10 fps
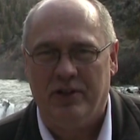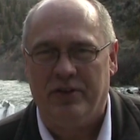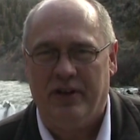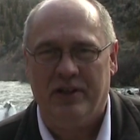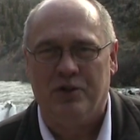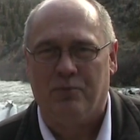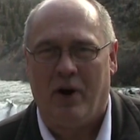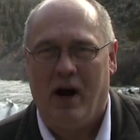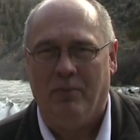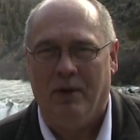to his
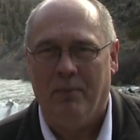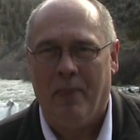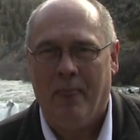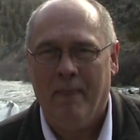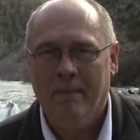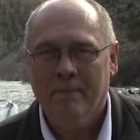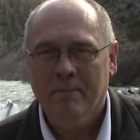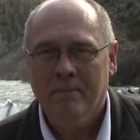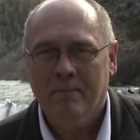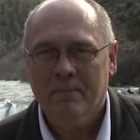problem.
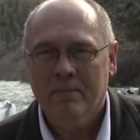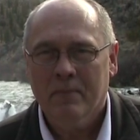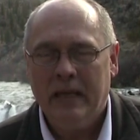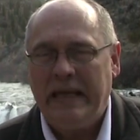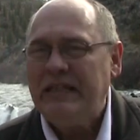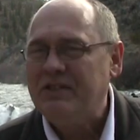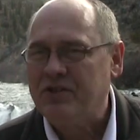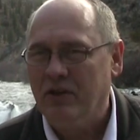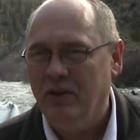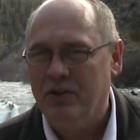His
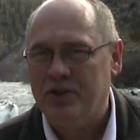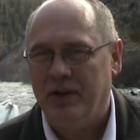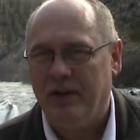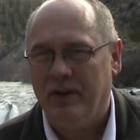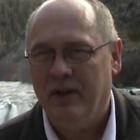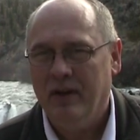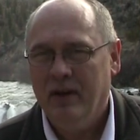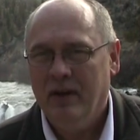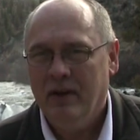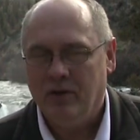solution.
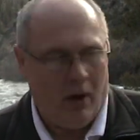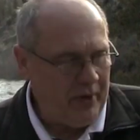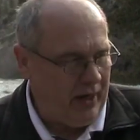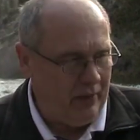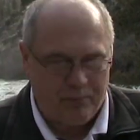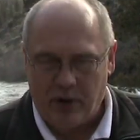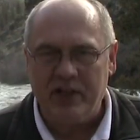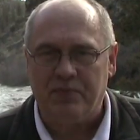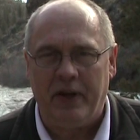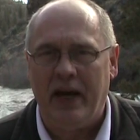Nobody
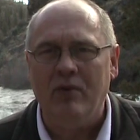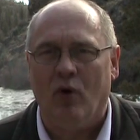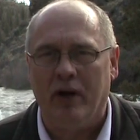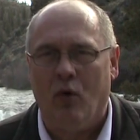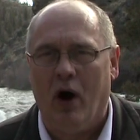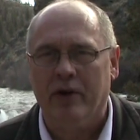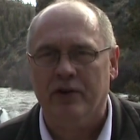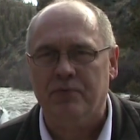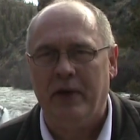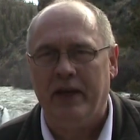brings me in when the water
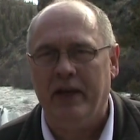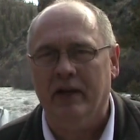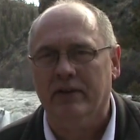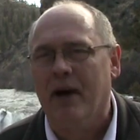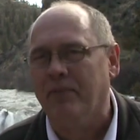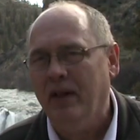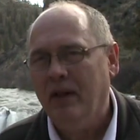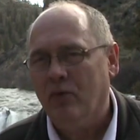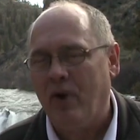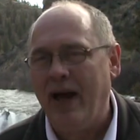is being healed up.
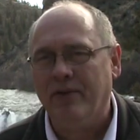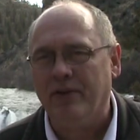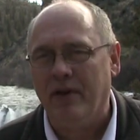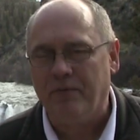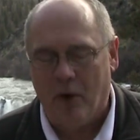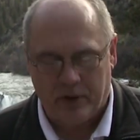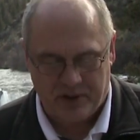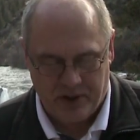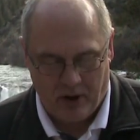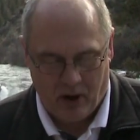Rather than
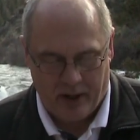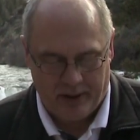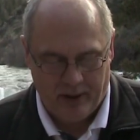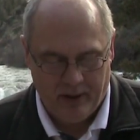focusing on